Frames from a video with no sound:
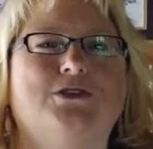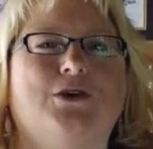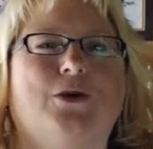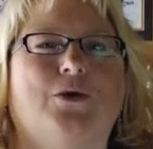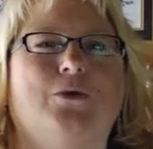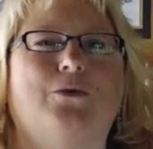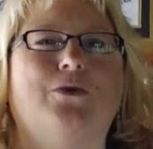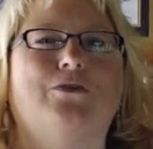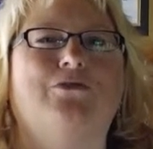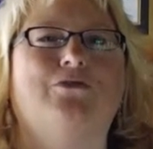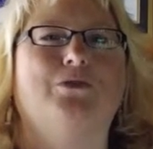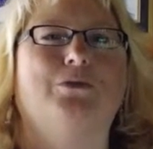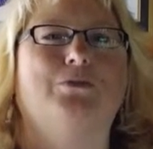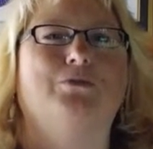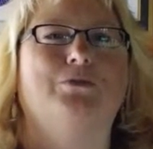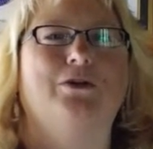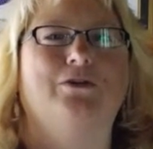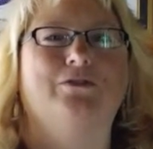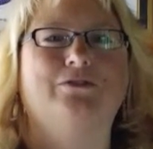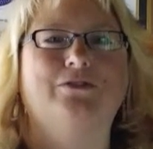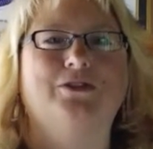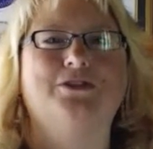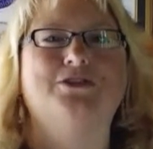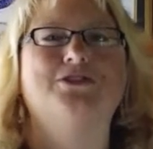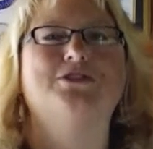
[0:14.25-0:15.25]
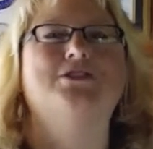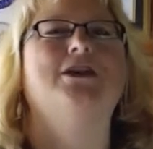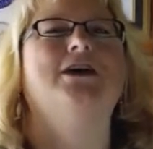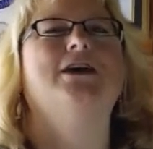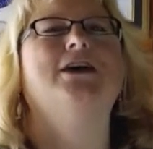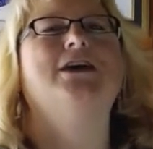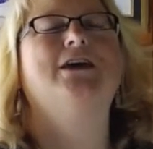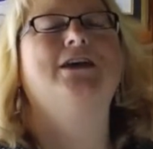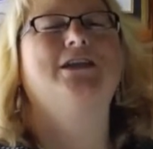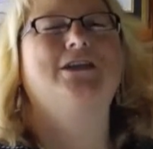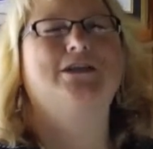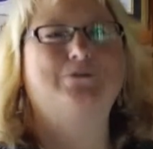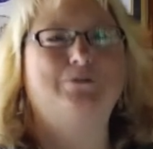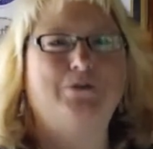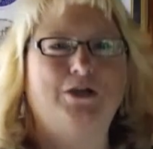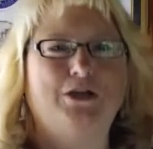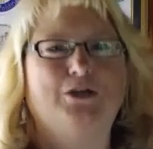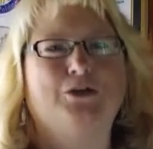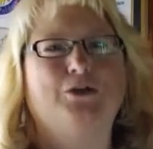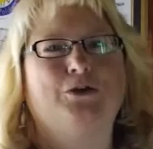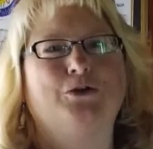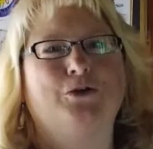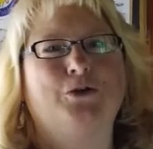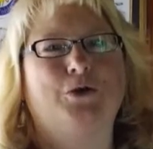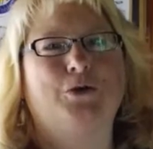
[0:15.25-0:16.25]
so we feel privileged to be
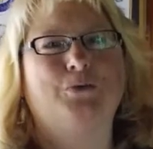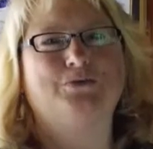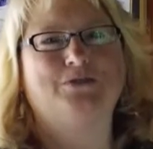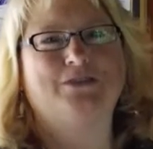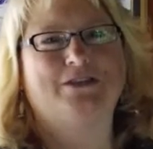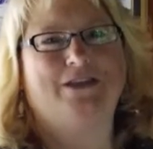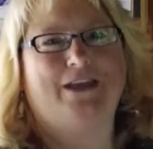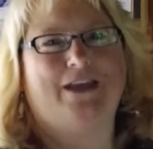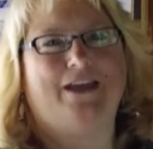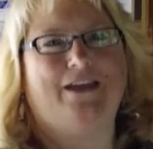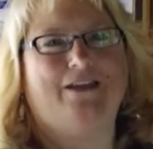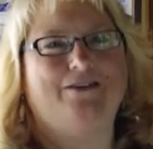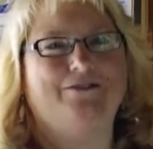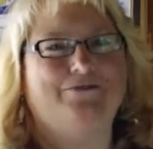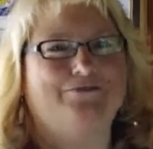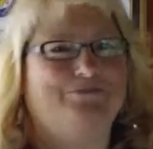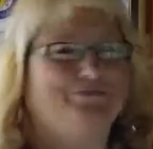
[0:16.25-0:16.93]
in her home today.